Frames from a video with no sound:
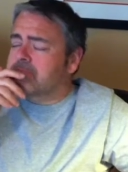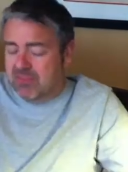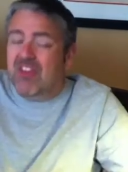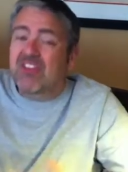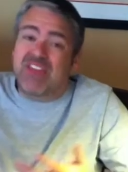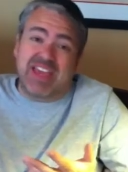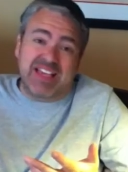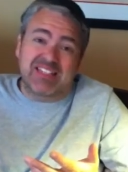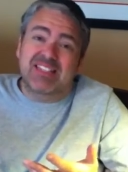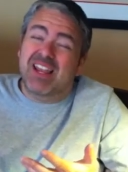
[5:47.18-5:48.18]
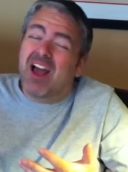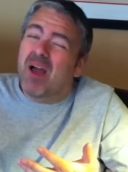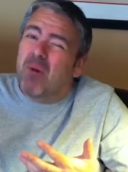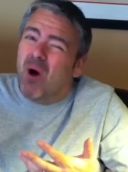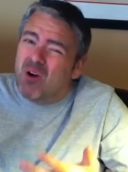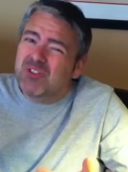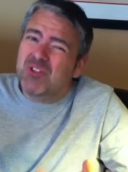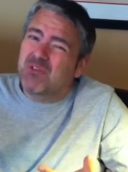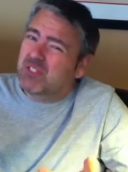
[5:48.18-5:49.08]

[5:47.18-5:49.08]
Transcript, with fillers: The other thing is is that I'm also